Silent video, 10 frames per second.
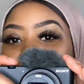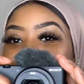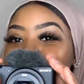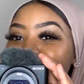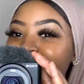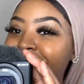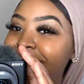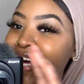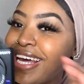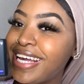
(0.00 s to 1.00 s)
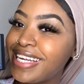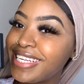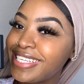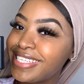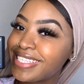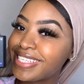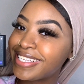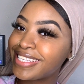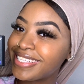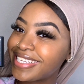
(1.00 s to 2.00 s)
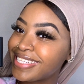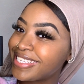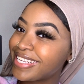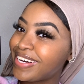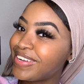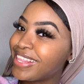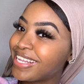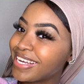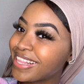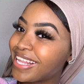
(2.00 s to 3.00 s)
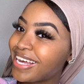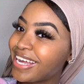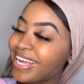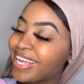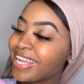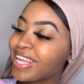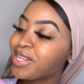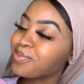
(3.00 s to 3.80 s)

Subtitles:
So yes, this is how it looked like.